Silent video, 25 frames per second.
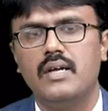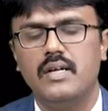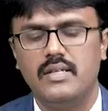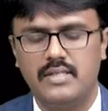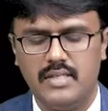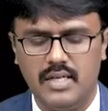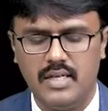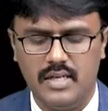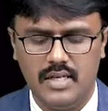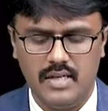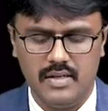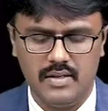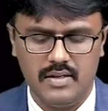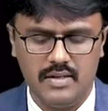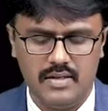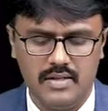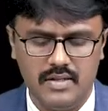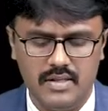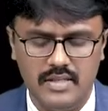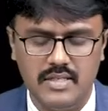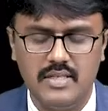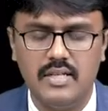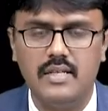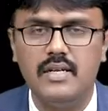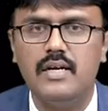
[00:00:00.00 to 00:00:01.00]
So
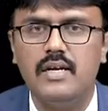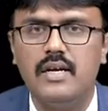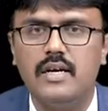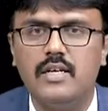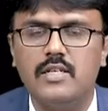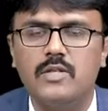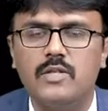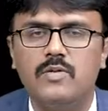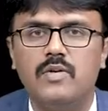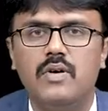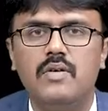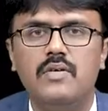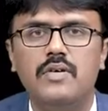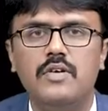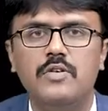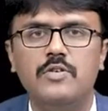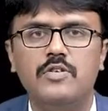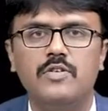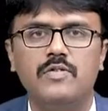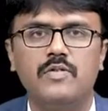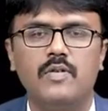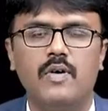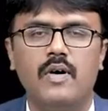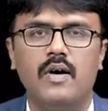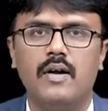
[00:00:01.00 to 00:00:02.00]
these are the drugs what we
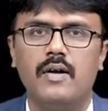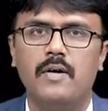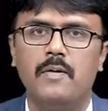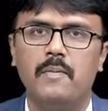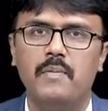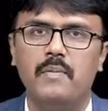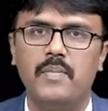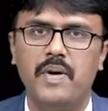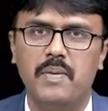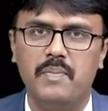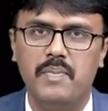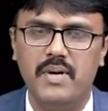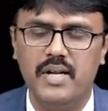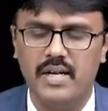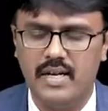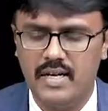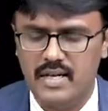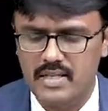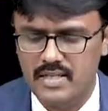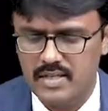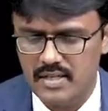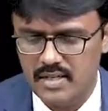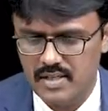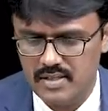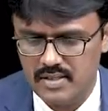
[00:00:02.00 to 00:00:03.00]
use for peptic
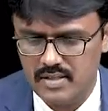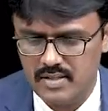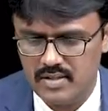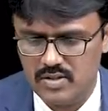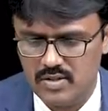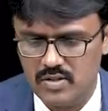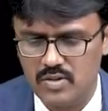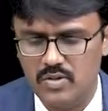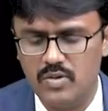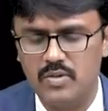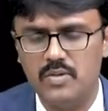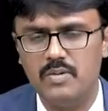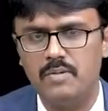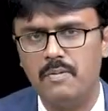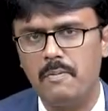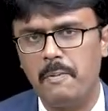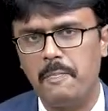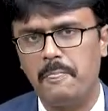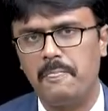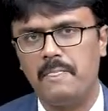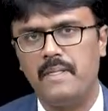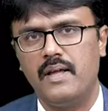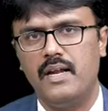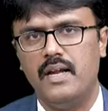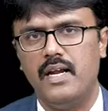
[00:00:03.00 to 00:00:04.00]
ulcer disease. So
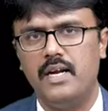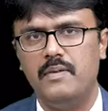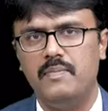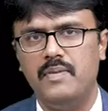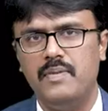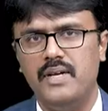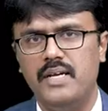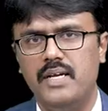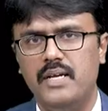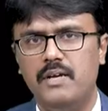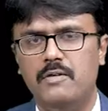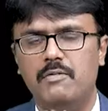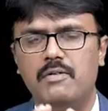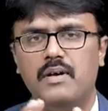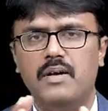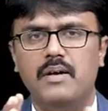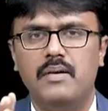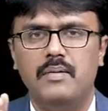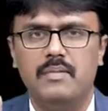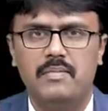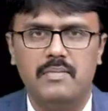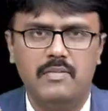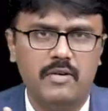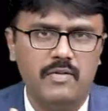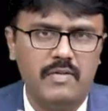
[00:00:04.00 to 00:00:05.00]
let me give
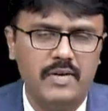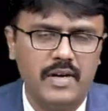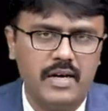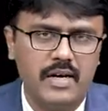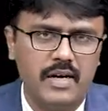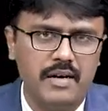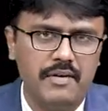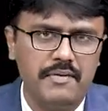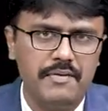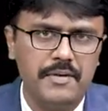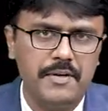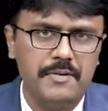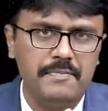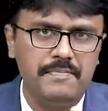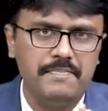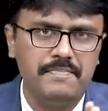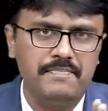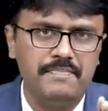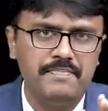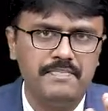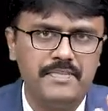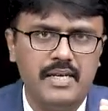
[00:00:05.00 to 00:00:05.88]
a quick review.